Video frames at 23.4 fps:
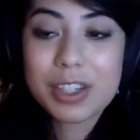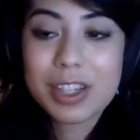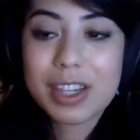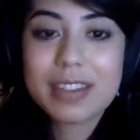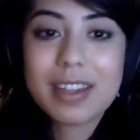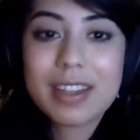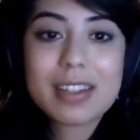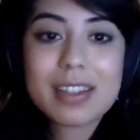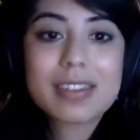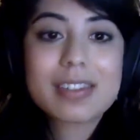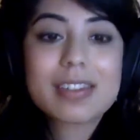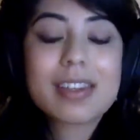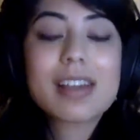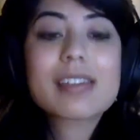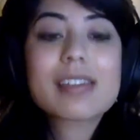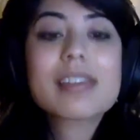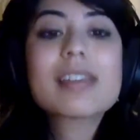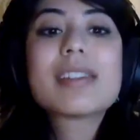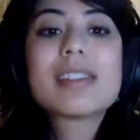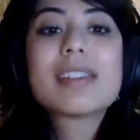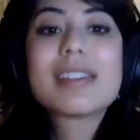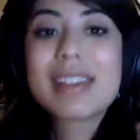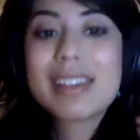And that
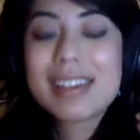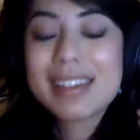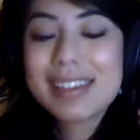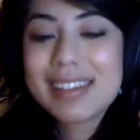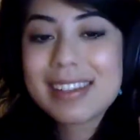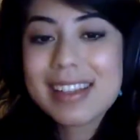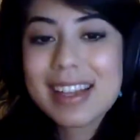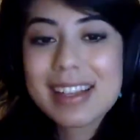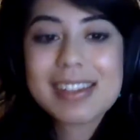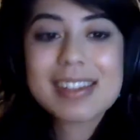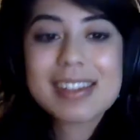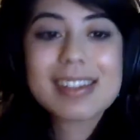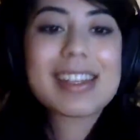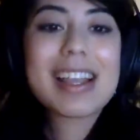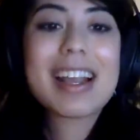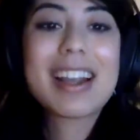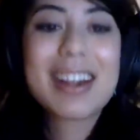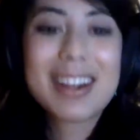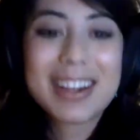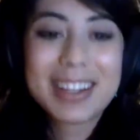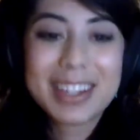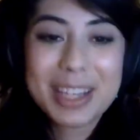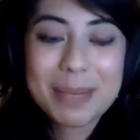doesn't
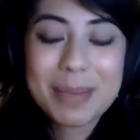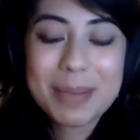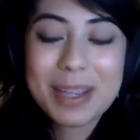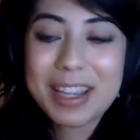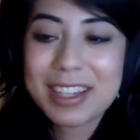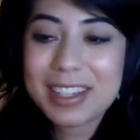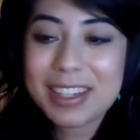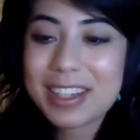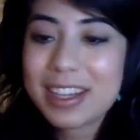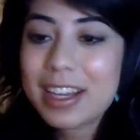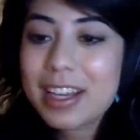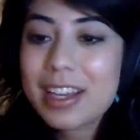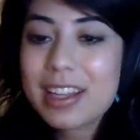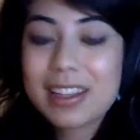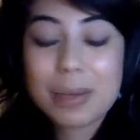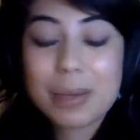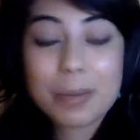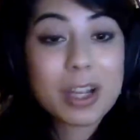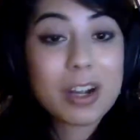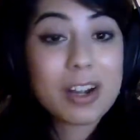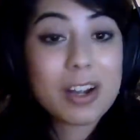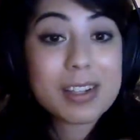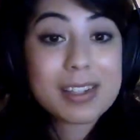necessarily mean that
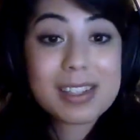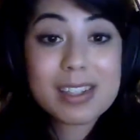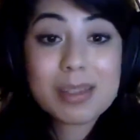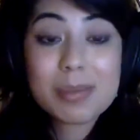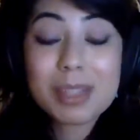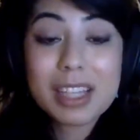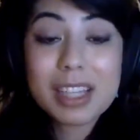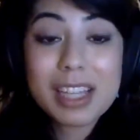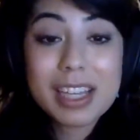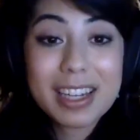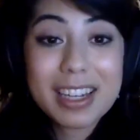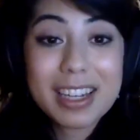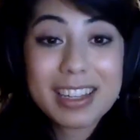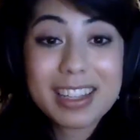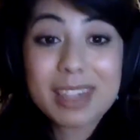we are assimilating,